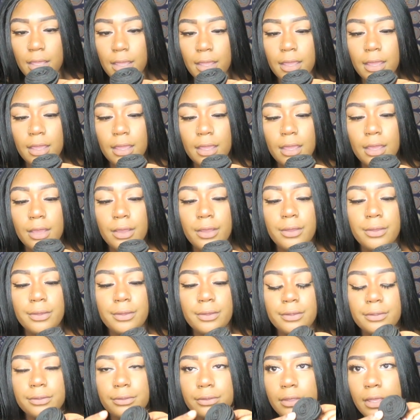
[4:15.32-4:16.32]

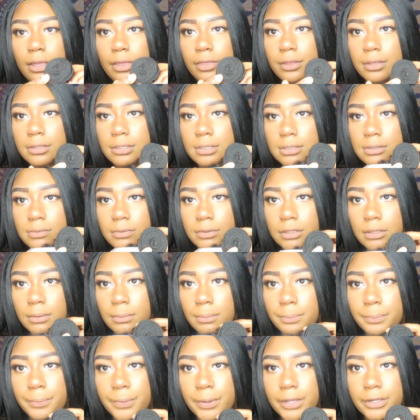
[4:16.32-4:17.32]
And this is what the
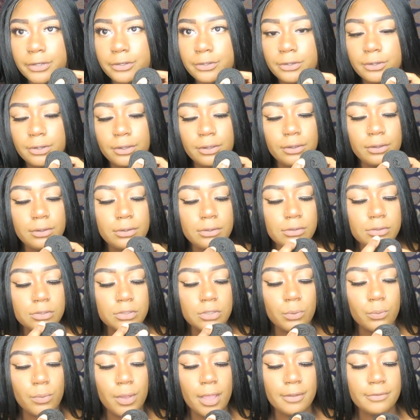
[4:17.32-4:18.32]
bundles,
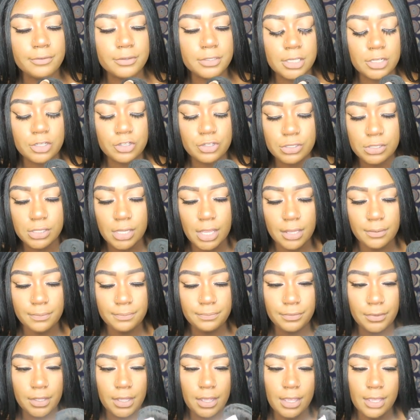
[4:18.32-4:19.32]
the wefts, I should say.
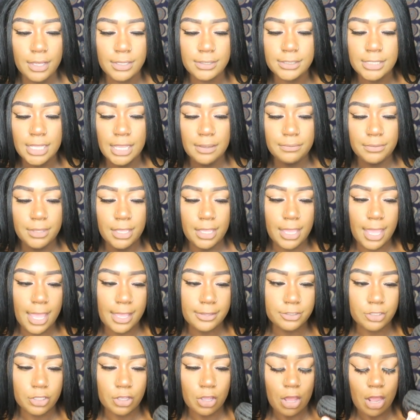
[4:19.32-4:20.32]
Same thing
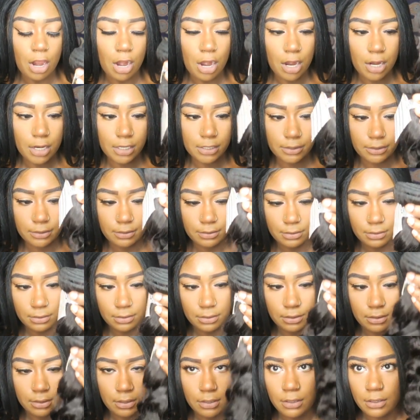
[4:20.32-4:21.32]
as the card.
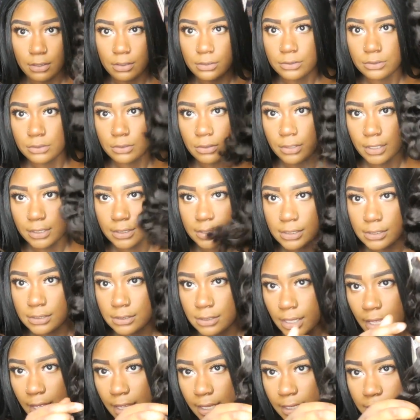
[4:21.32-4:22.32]
So this
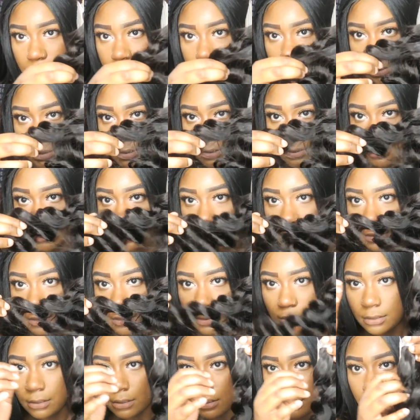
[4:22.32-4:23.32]
is nice.
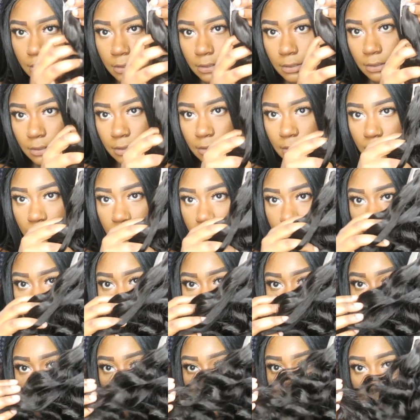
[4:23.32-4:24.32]

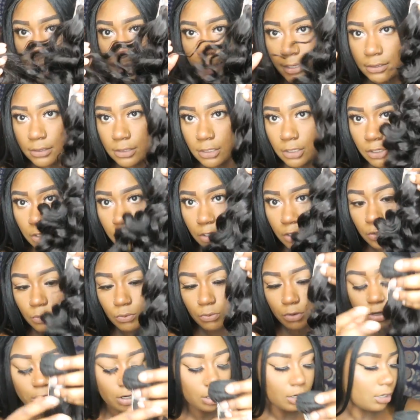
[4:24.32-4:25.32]
These are nice
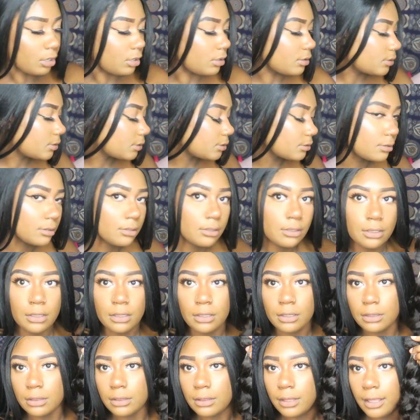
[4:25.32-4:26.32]
cute curls.
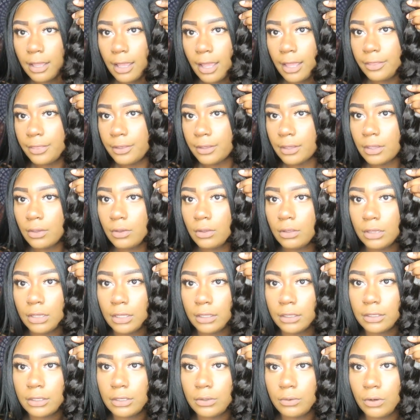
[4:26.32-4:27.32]
I think it'll
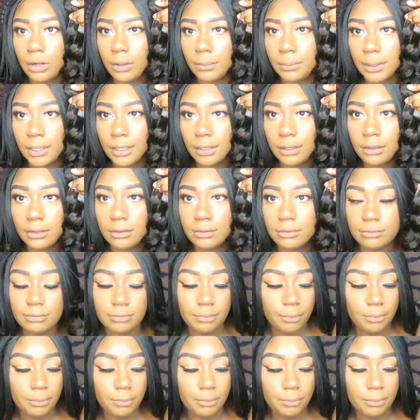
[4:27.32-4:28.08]
look cute on me.